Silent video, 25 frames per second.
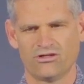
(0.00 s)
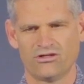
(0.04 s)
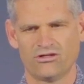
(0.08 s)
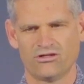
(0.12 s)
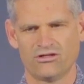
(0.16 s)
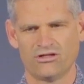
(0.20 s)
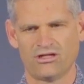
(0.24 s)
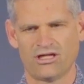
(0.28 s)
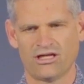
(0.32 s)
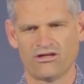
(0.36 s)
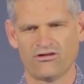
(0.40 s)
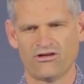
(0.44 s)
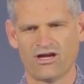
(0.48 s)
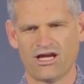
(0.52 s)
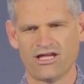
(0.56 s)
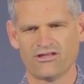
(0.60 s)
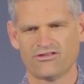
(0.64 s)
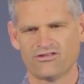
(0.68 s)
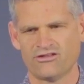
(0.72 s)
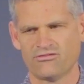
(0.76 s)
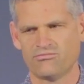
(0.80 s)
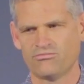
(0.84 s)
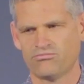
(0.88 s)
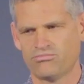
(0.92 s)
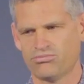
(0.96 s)
like, rather
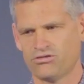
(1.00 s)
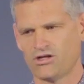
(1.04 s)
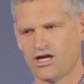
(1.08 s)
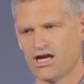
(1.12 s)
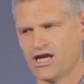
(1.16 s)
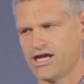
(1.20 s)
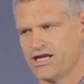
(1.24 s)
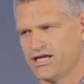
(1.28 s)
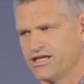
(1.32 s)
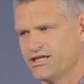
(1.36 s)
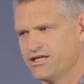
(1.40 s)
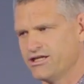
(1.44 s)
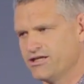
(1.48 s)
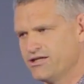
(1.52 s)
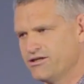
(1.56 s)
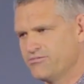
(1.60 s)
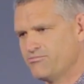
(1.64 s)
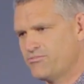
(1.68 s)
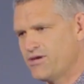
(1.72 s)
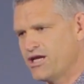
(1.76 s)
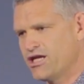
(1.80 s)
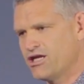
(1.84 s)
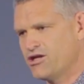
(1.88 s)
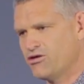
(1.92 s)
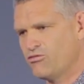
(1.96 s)
than praying,
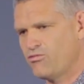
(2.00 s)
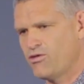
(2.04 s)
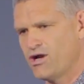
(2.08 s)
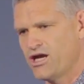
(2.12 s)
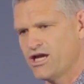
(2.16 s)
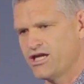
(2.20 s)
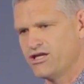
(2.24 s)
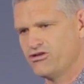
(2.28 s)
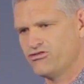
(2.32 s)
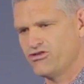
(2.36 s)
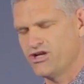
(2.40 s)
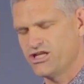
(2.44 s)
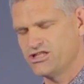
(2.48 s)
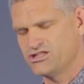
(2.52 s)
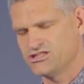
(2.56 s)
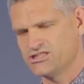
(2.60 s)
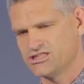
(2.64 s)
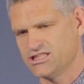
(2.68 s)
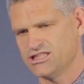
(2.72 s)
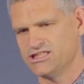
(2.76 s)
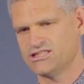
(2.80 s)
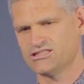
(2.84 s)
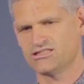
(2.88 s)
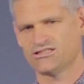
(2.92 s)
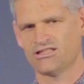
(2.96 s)
make a way, Red
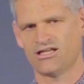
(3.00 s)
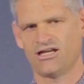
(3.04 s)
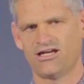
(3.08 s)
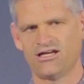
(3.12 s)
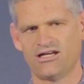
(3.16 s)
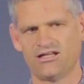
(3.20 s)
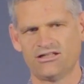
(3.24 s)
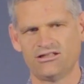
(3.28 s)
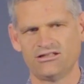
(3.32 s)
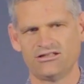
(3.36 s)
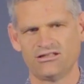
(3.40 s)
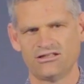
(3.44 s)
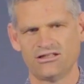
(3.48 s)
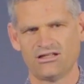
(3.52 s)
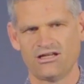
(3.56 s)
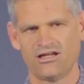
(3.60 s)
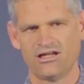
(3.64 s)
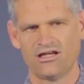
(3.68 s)
Sea style,